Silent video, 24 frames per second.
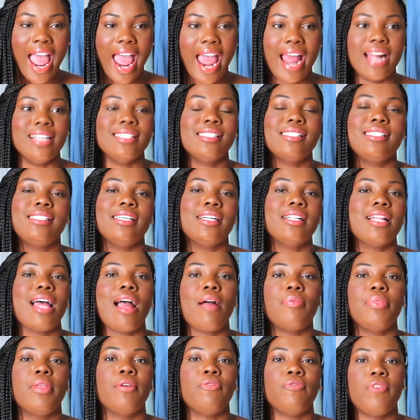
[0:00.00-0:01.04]
and still
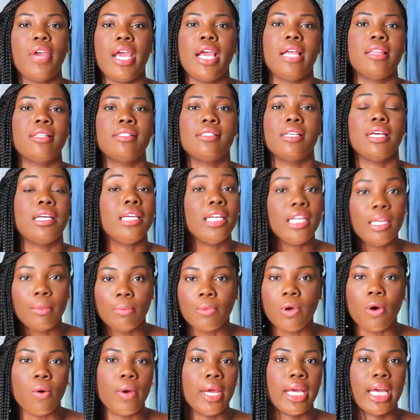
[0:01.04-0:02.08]
have the faith to
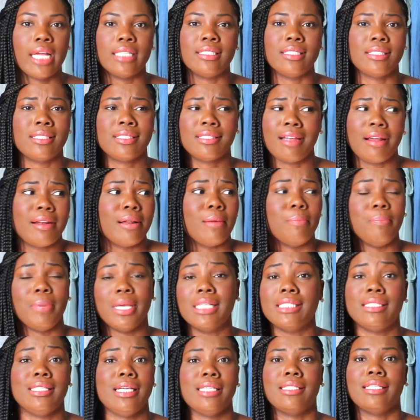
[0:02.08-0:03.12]
keep going and to start a
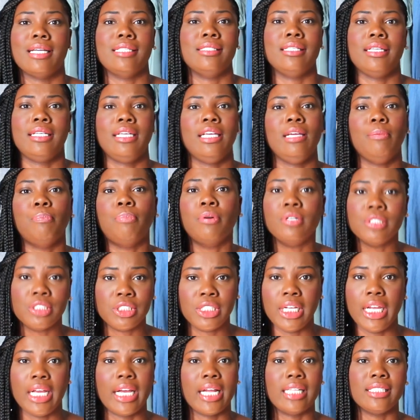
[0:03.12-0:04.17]
business and to keep
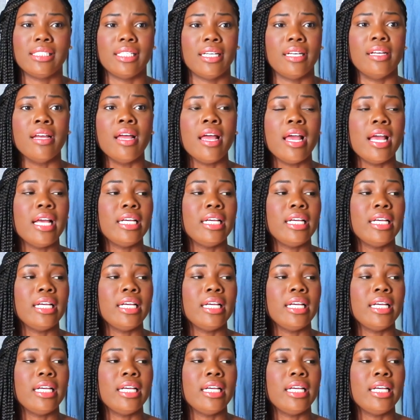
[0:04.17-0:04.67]
pushing and to